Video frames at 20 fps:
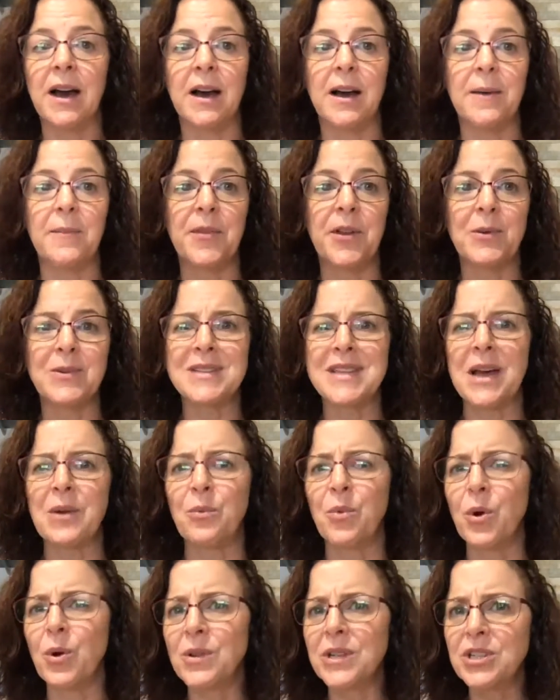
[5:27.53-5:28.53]
There was that
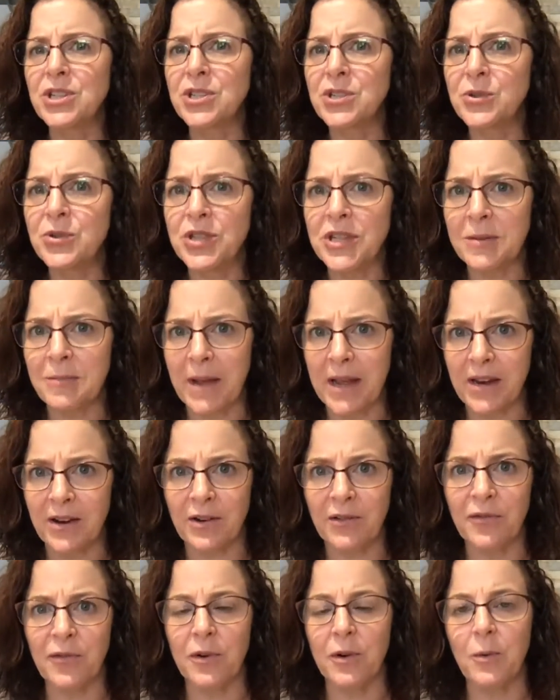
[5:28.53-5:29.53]
rolling sushi
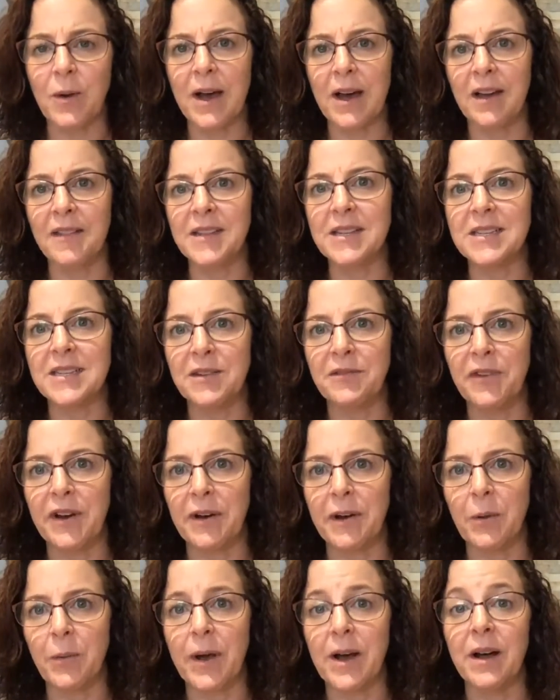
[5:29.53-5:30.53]
maker for a while that did
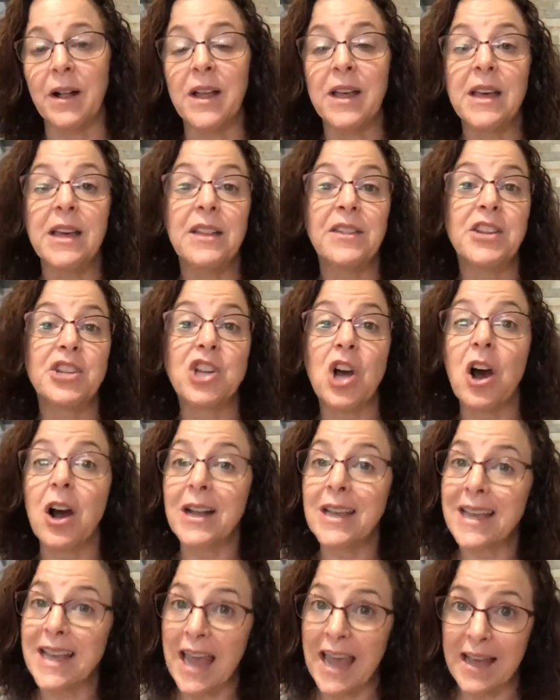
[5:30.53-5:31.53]
very well. The
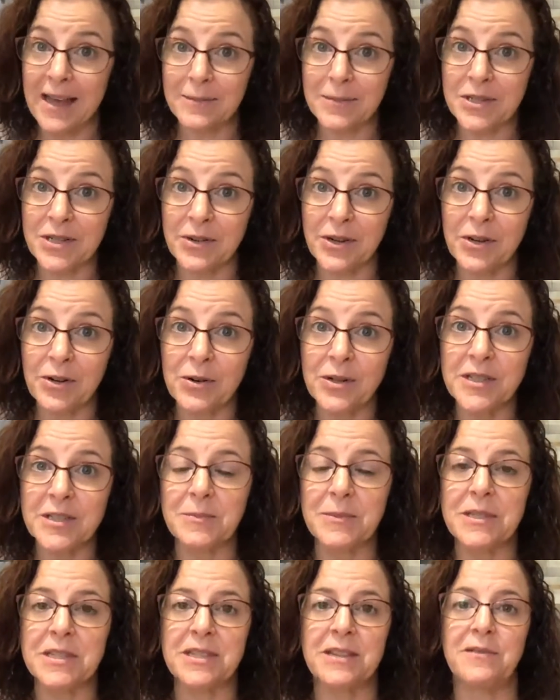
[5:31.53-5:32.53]
talking hamster at
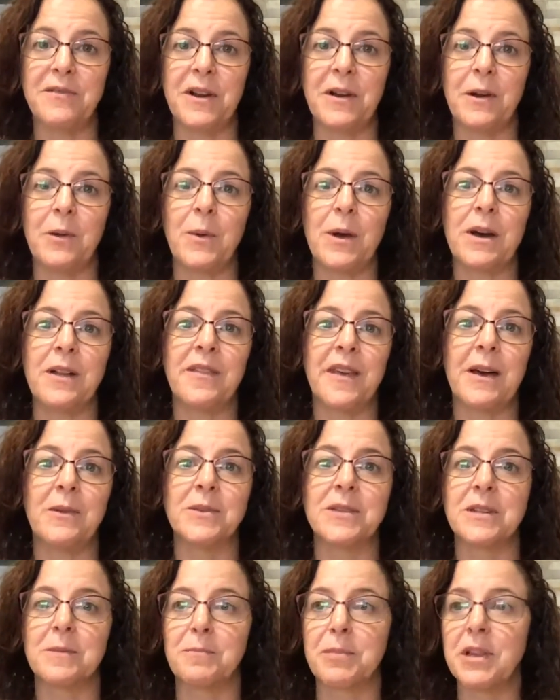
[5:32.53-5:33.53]
Christmas did very well. That
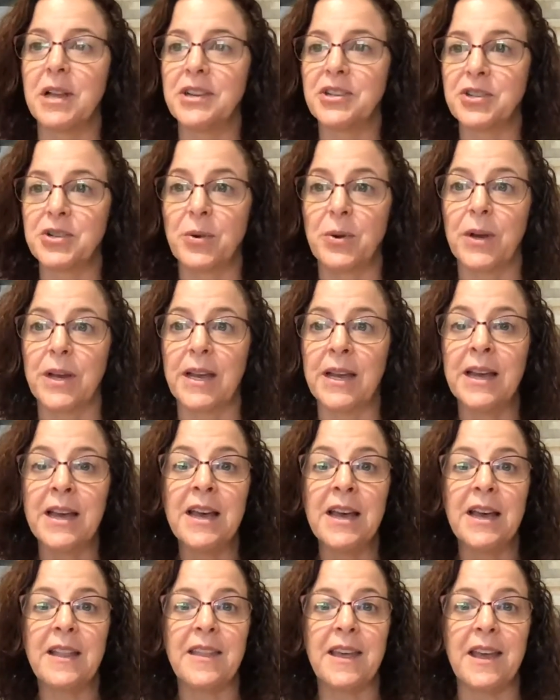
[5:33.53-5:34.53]
was a plush toy
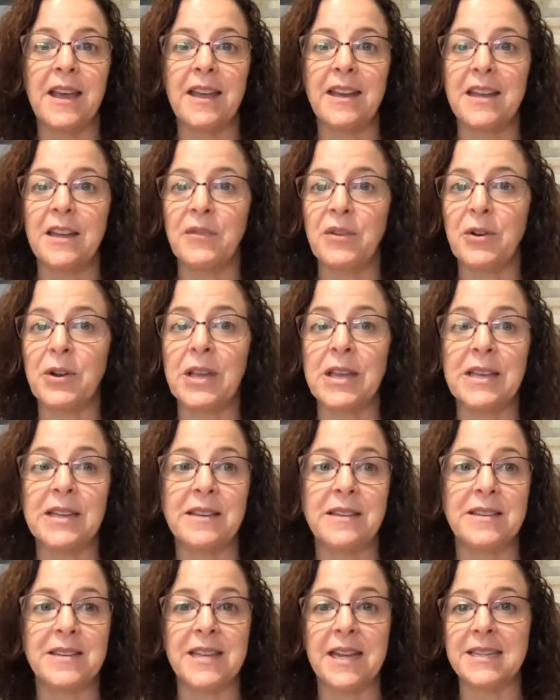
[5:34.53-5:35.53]
that if your
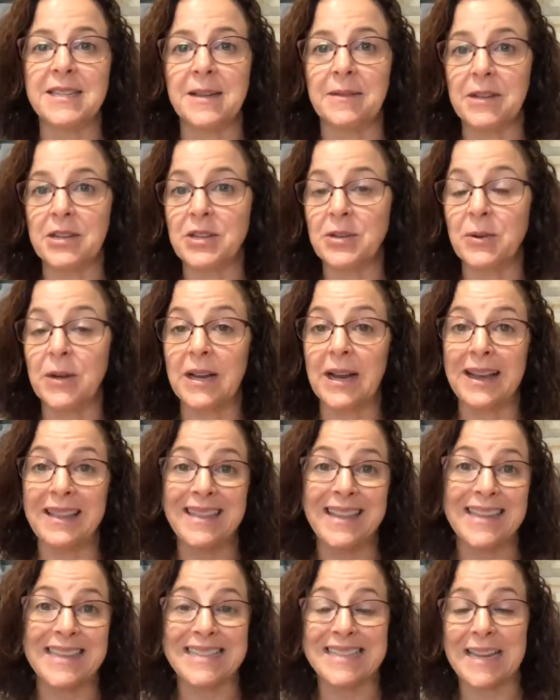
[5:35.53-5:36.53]
kid said something to it, I
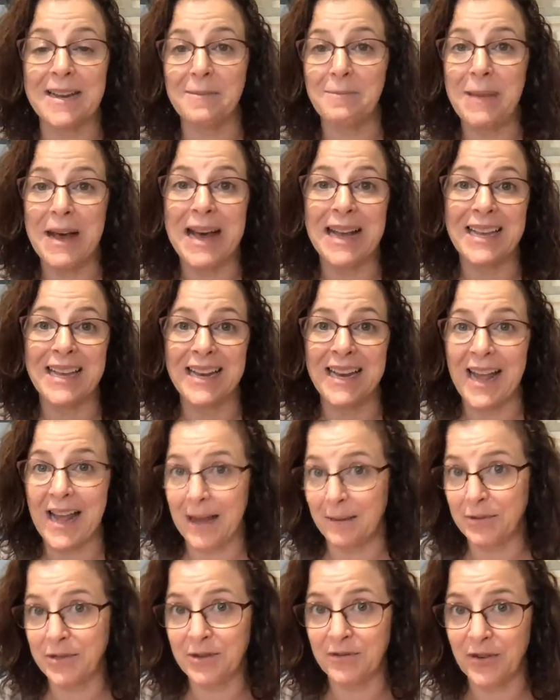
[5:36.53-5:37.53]
think it said it back in a
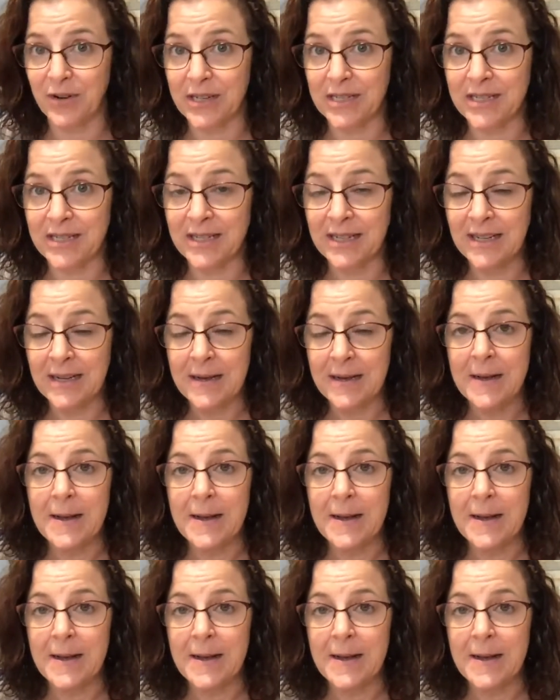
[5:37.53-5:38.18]
hamster voice.